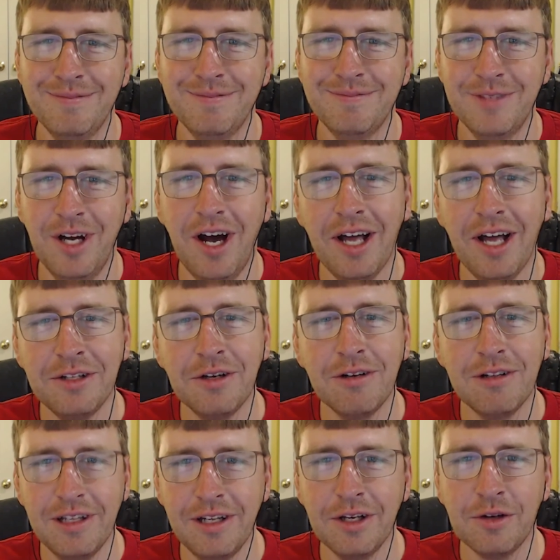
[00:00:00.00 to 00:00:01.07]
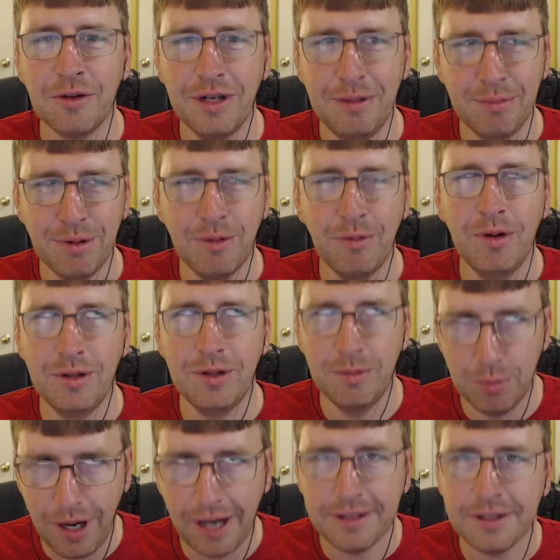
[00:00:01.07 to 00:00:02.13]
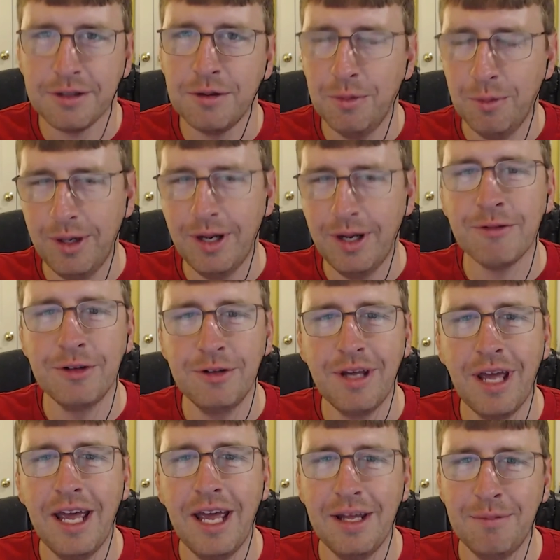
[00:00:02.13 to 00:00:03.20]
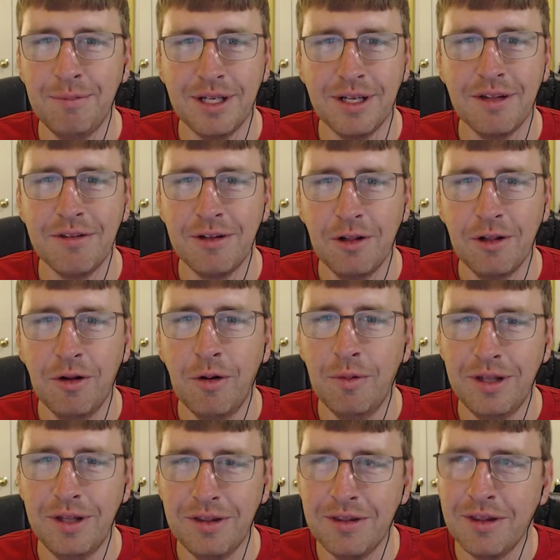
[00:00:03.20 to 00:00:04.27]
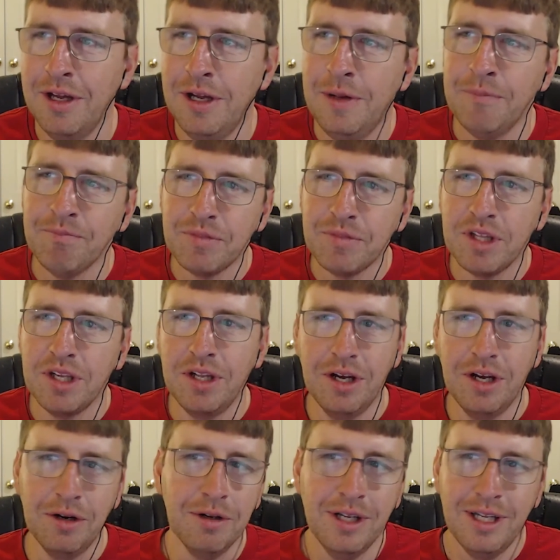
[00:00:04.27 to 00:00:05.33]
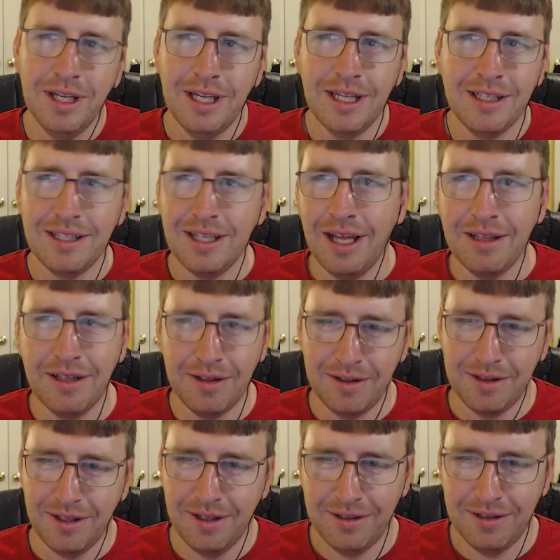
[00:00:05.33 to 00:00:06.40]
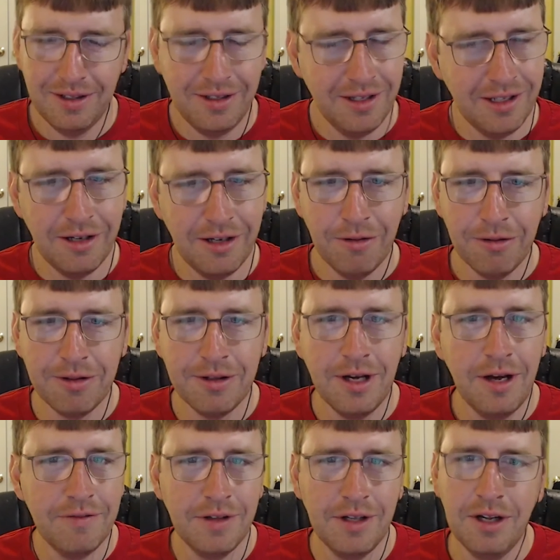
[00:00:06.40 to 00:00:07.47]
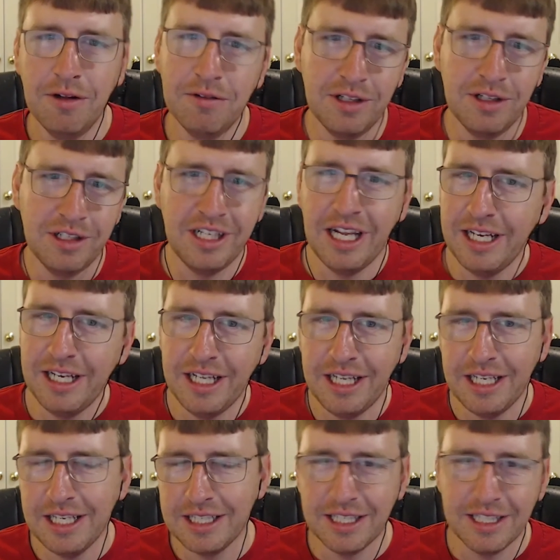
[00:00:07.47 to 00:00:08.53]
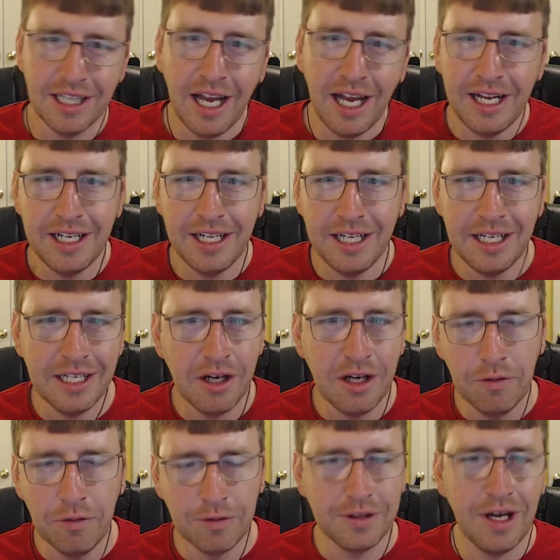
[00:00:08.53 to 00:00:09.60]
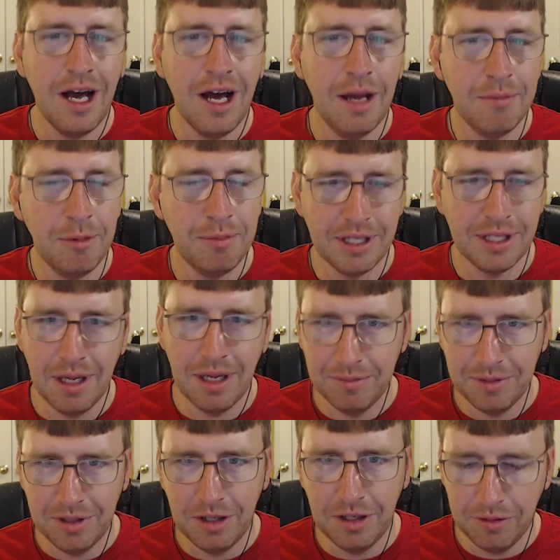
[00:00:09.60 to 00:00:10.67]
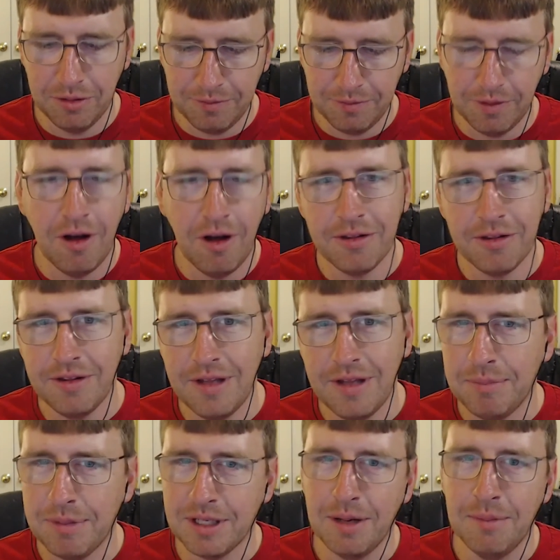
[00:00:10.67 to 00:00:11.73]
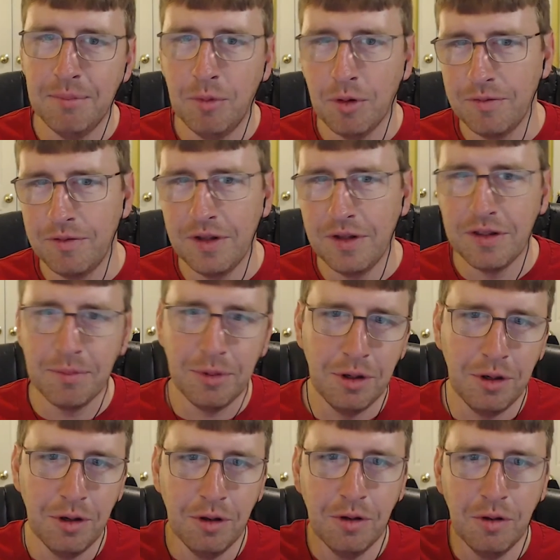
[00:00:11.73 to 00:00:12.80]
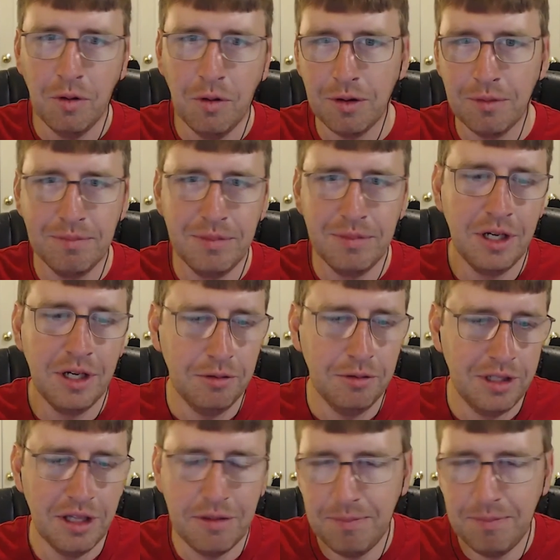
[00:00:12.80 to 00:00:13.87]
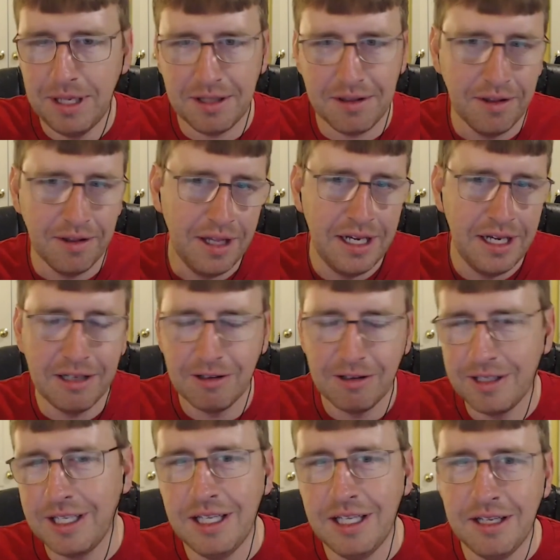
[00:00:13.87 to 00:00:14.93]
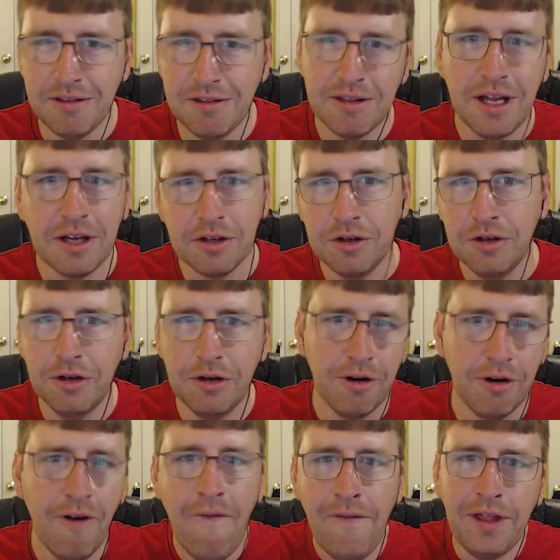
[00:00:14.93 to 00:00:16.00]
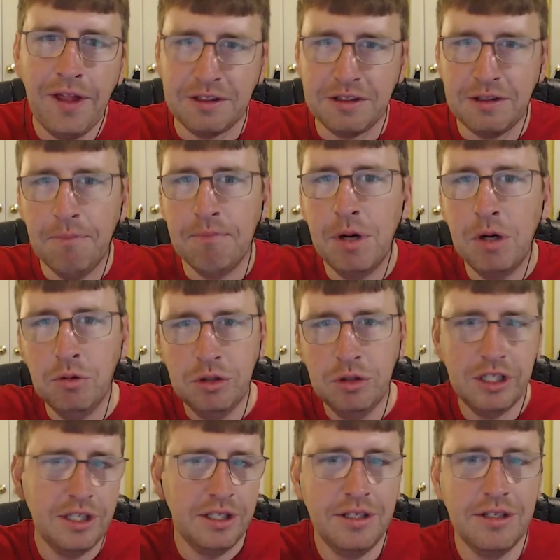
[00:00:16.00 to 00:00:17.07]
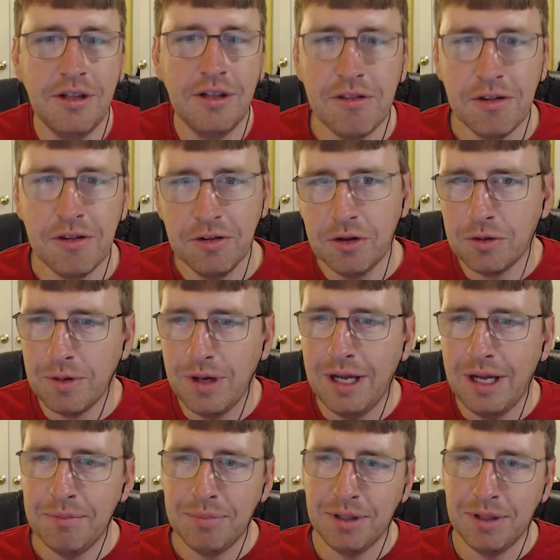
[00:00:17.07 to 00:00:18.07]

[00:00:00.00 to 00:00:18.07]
No, I totally agree. Practical whenever you can, because it'll always, the digital stuff, the shading and the lighting over time, it become, the flaws in that become more visible, or, just pixelating, or the keying's not good, or like the motion doesn't look right.